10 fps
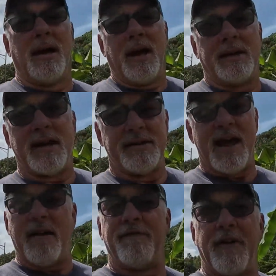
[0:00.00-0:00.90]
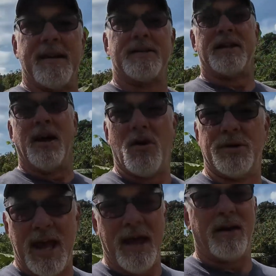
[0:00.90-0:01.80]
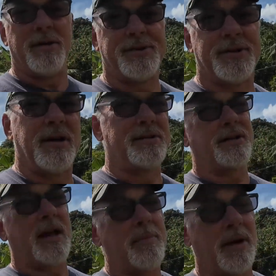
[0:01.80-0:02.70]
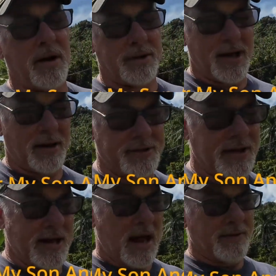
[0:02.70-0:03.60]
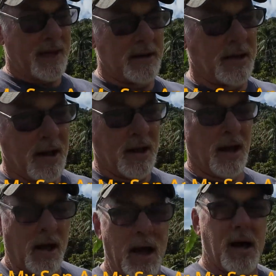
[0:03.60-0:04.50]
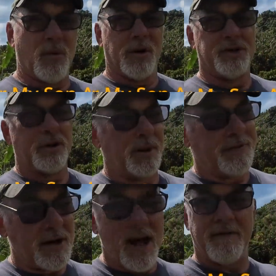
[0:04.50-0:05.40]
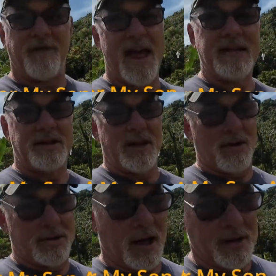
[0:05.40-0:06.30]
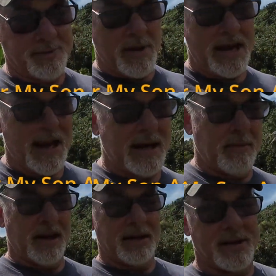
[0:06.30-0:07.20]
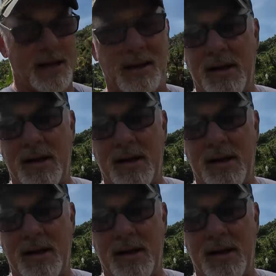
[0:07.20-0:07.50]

It doesn't have fancy hotels. There's a couple of hotels in town that will do, but they're not fancy hotels by any means.